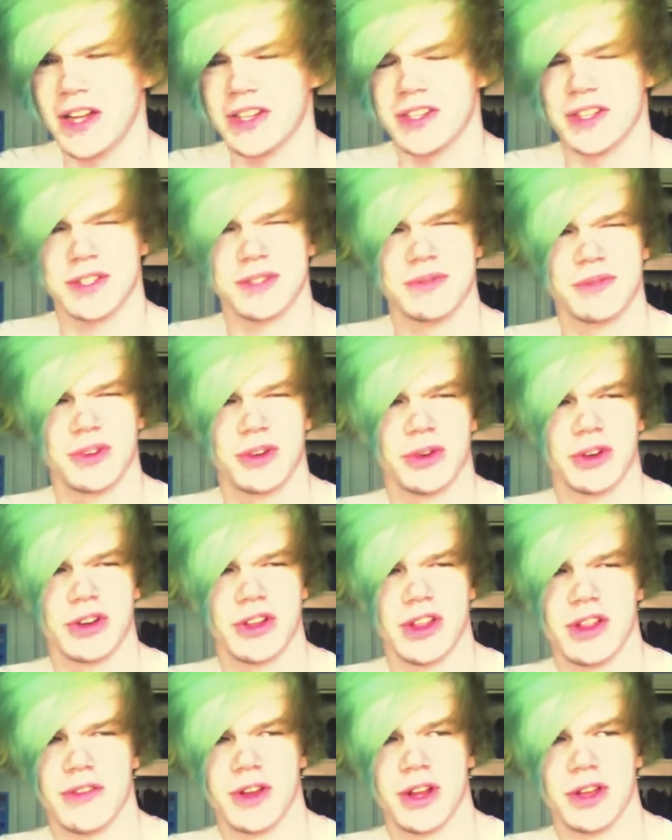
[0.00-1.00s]
just record
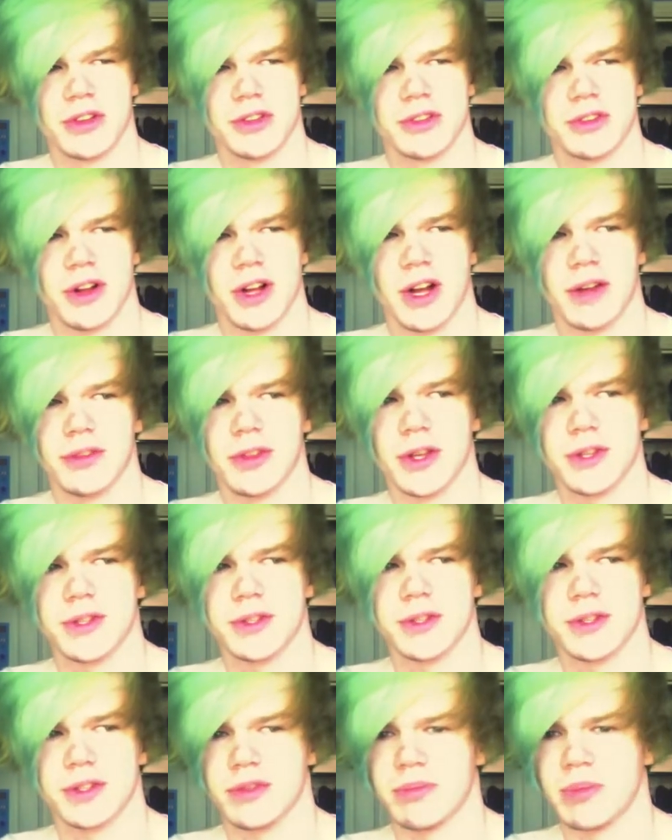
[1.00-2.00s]
another video straight after this
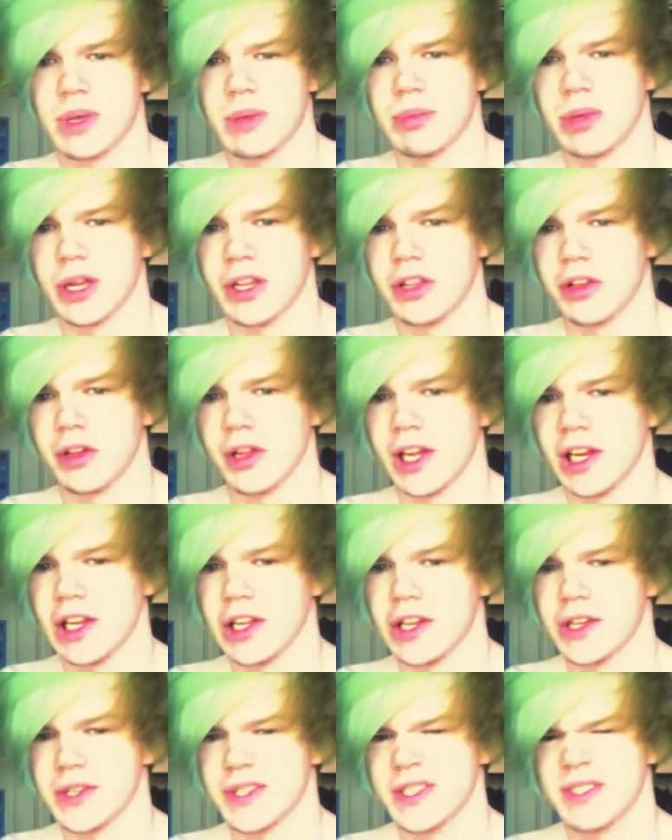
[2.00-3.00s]
just of me playing ukulele
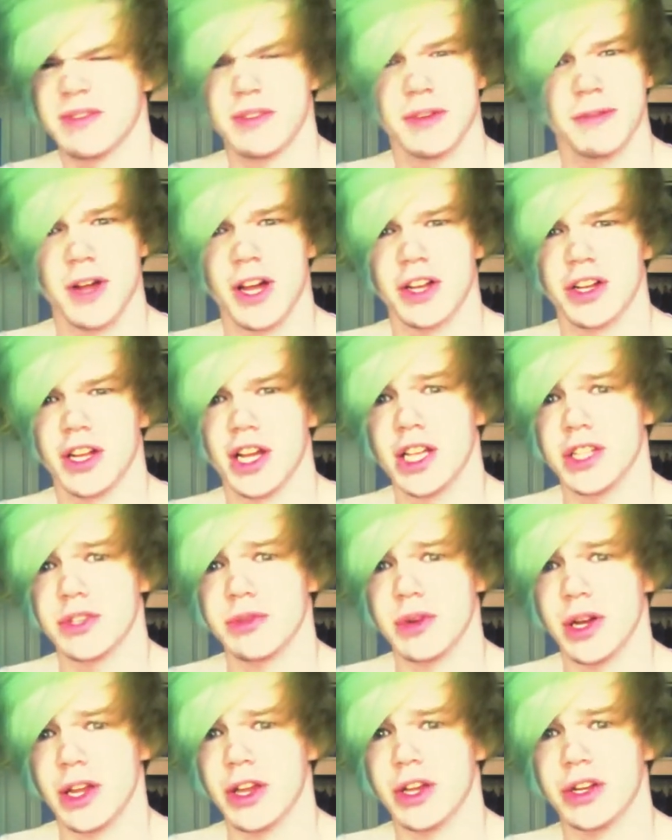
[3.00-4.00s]
because it's fun, it's
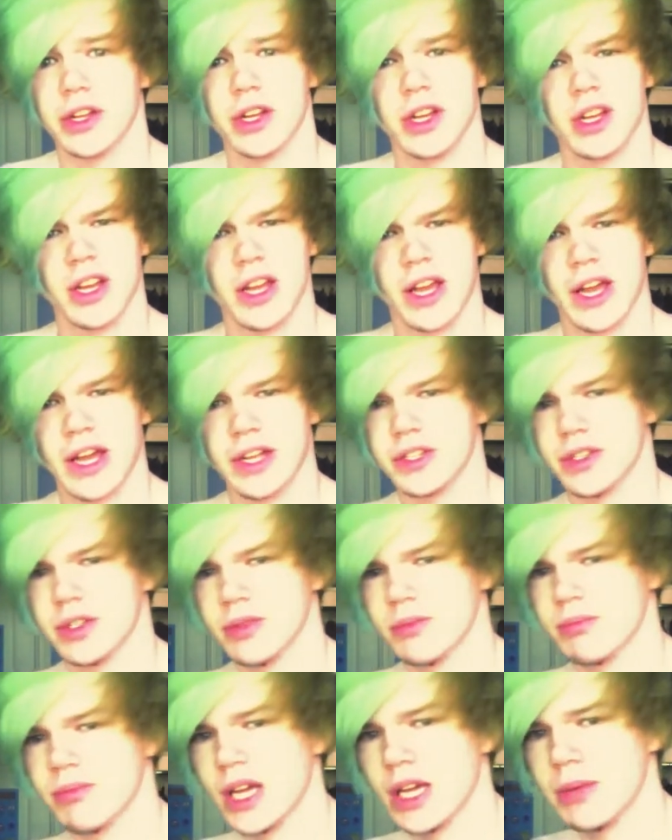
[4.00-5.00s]
really good. And
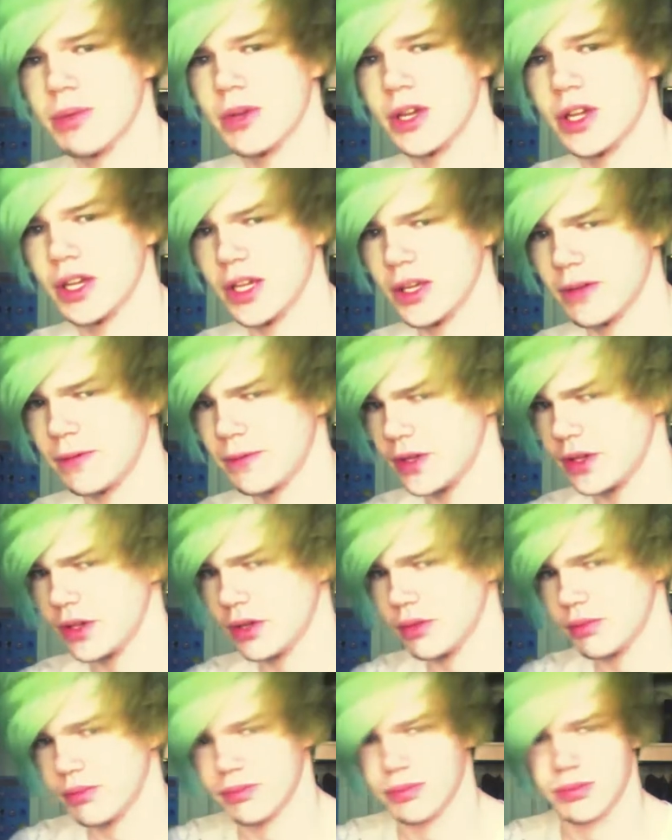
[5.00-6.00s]
maybe if
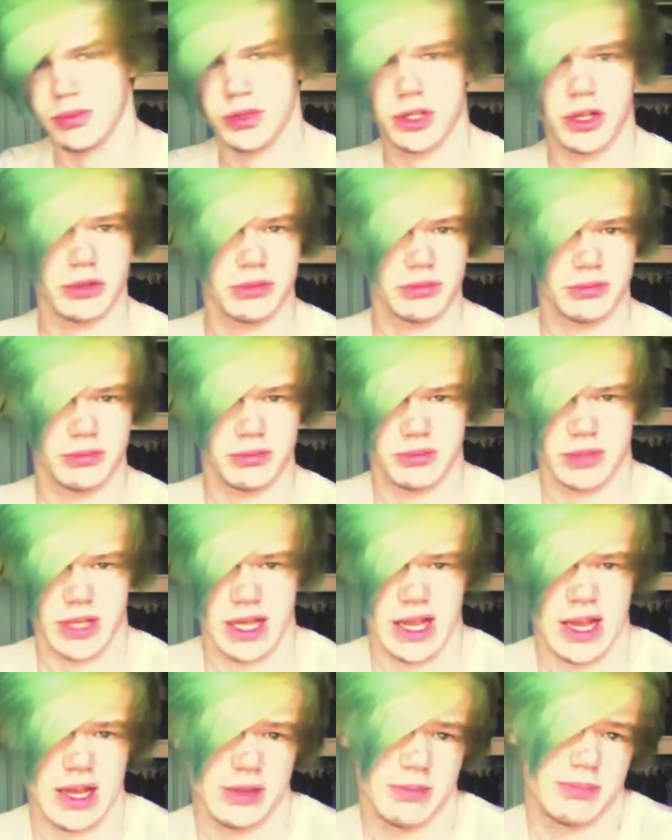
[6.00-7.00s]
you don't
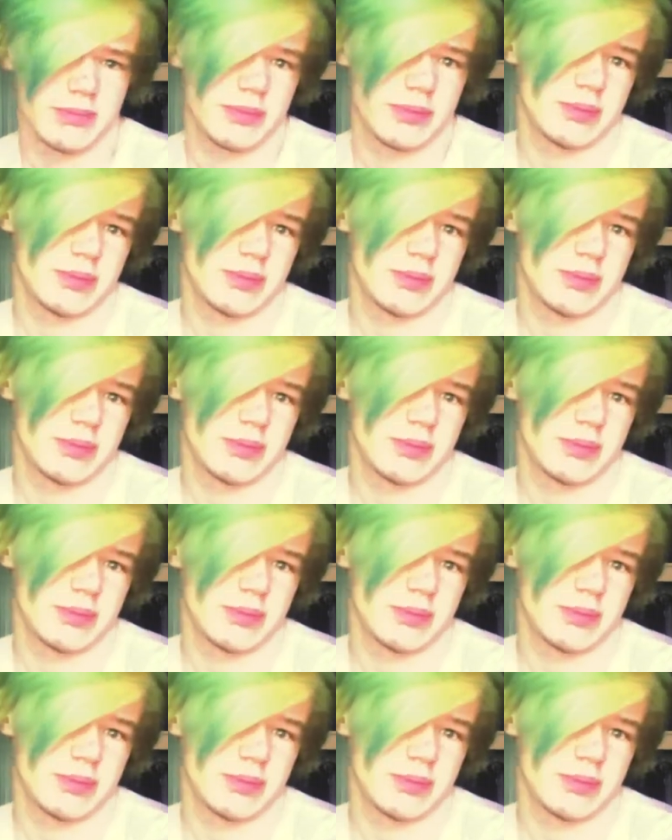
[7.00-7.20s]
care to